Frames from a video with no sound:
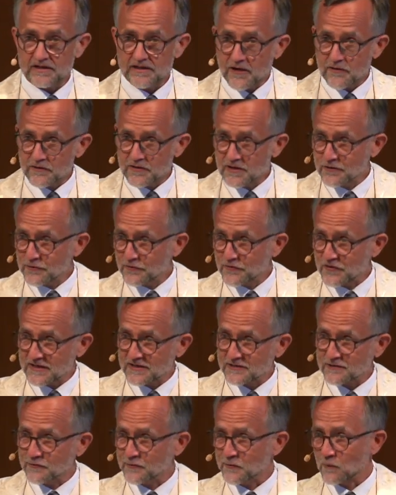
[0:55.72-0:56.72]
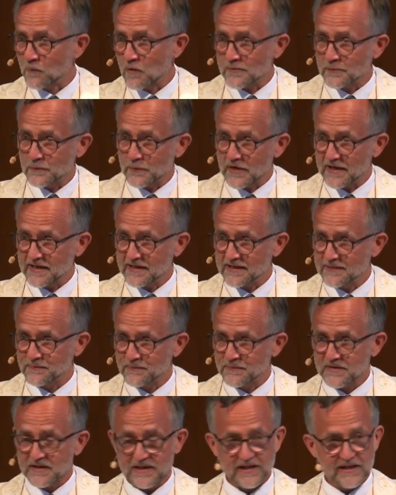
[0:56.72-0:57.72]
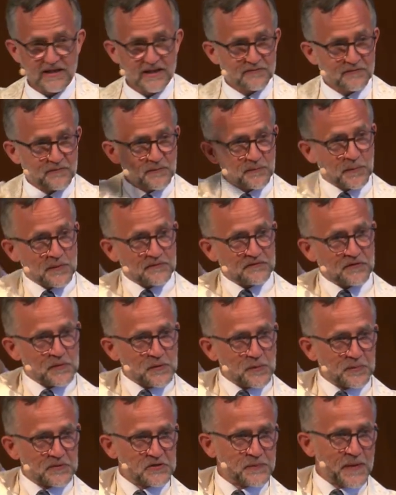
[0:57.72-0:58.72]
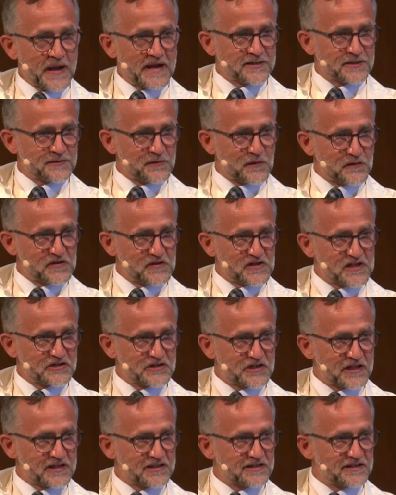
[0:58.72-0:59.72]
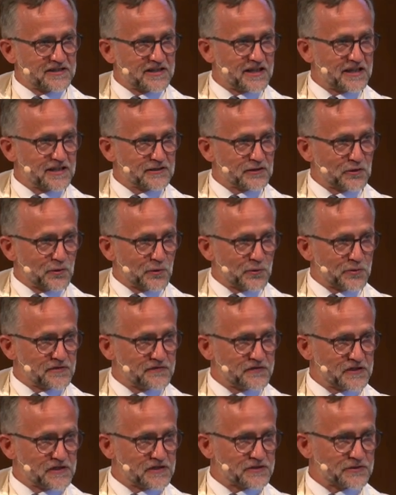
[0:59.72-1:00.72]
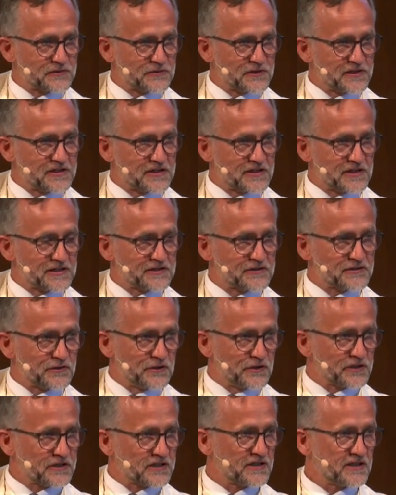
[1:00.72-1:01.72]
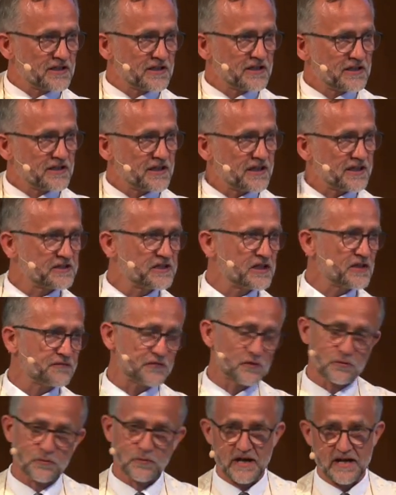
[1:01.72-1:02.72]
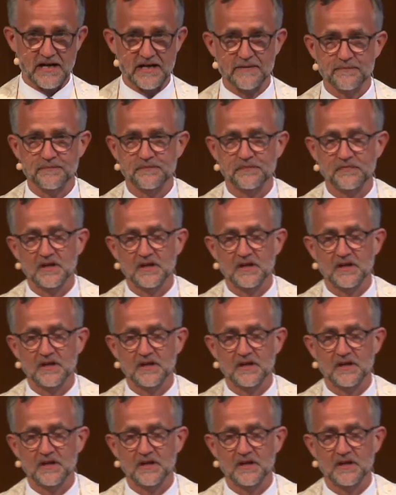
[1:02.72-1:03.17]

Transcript: And down here, things look one way. But from the perspective of the ascended king, the Lord of history, things look a different way.